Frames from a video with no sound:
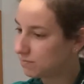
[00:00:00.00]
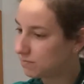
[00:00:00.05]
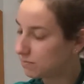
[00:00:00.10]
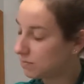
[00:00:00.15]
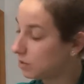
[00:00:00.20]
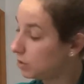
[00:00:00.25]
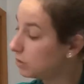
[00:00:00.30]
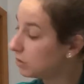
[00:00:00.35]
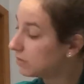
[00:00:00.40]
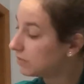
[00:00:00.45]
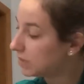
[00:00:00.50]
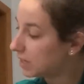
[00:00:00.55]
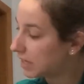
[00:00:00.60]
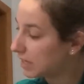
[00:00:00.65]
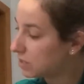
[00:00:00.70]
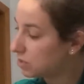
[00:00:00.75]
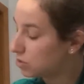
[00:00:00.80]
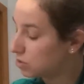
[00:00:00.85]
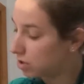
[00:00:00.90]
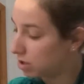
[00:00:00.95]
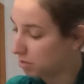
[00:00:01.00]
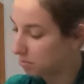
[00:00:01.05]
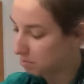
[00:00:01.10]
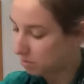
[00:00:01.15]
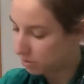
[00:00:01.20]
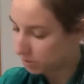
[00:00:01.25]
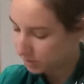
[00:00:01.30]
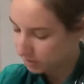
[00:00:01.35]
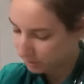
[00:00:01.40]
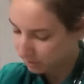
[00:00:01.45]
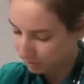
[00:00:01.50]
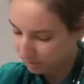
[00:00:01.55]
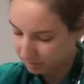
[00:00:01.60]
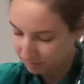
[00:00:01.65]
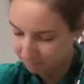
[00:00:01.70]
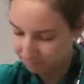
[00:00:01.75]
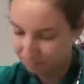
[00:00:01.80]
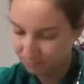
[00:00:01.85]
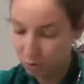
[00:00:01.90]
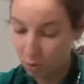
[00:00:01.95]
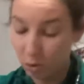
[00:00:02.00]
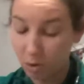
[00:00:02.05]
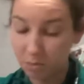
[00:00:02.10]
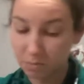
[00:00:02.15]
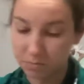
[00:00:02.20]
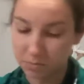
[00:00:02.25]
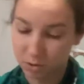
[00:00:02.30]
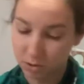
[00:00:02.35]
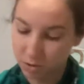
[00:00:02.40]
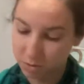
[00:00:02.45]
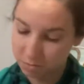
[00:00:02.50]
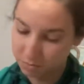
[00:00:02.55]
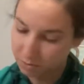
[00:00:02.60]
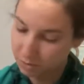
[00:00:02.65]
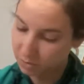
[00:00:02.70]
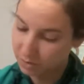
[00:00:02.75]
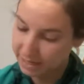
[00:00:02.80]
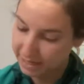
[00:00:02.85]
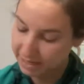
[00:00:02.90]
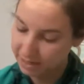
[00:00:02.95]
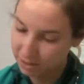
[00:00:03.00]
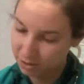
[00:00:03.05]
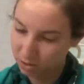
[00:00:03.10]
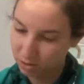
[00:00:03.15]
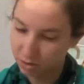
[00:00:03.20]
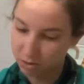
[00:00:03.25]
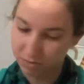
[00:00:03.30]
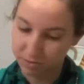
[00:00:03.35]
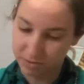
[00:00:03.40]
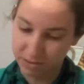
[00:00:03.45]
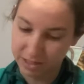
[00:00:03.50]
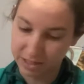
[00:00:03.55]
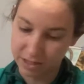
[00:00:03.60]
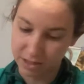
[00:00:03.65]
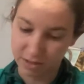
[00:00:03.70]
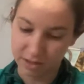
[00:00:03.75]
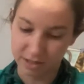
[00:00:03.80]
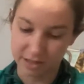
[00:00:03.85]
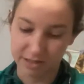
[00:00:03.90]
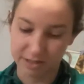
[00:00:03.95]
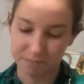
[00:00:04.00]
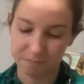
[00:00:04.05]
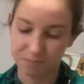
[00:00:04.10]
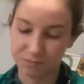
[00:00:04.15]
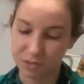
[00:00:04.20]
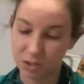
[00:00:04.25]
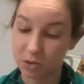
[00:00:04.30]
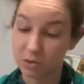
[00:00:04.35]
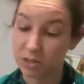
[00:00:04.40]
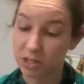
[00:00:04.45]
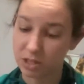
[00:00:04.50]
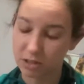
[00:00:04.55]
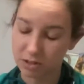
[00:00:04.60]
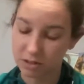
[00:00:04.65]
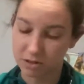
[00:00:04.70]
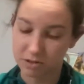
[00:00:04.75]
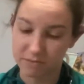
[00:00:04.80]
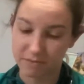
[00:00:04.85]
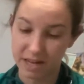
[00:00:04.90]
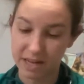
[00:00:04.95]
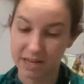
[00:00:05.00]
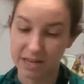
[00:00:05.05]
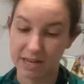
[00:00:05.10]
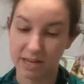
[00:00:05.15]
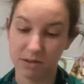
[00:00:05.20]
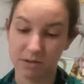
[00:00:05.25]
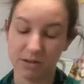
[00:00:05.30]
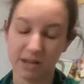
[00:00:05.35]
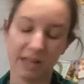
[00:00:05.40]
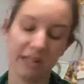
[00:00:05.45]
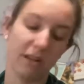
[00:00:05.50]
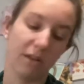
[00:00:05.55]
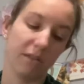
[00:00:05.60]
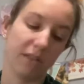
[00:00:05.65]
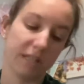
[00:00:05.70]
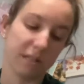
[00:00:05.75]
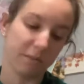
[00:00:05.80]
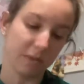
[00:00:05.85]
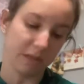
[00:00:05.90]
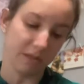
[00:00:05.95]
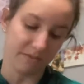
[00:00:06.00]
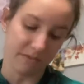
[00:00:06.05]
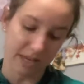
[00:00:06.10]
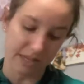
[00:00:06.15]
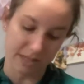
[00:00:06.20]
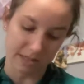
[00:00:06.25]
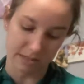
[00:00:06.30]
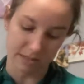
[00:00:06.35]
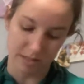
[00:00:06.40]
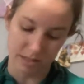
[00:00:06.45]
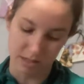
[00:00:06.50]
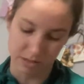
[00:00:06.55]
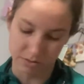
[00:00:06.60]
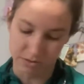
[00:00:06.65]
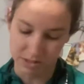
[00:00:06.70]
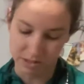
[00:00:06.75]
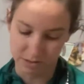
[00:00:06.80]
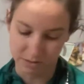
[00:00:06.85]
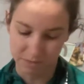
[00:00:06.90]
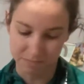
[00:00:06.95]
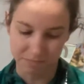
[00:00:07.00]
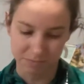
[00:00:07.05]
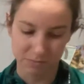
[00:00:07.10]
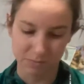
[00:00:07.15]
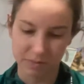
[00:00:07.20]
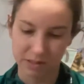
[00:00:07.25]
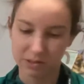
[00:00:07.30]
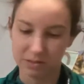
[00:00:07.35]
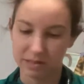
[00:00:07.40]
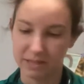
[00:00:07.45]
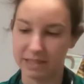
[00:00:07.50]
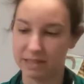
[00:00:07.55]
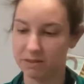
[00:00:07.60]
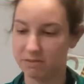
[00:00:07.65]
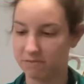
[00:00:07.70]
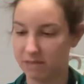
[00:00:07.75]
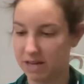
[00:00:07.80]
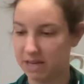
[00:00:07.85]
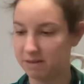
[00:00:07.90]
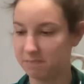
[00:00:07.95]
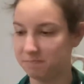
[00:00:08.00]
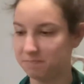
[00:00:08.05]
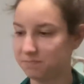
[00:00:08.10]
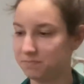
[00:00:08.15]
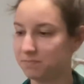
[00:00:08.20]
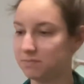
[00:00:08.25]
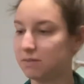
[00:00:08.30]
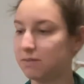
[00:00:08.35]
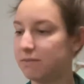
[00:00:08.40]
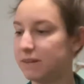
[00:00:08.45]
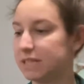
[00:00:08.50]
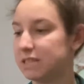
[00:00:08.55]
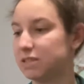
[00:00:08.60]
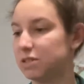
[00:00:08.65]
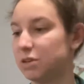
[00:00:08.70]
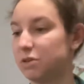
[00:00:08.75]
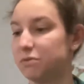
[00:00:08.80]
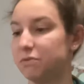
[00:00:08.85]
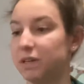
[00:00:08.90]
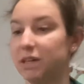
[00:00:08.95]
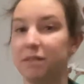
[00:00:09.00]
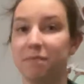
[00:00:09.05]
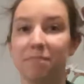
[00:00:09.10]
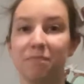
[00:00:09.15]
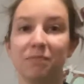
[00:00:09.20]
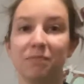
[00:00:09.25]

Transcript: You have a nice strong pulse, girl. Oh, no, okay, you're over it, you're done. You think you're at the vet now? I know, that's what the vet does to you too. We don't like the vet. The vet's no fun.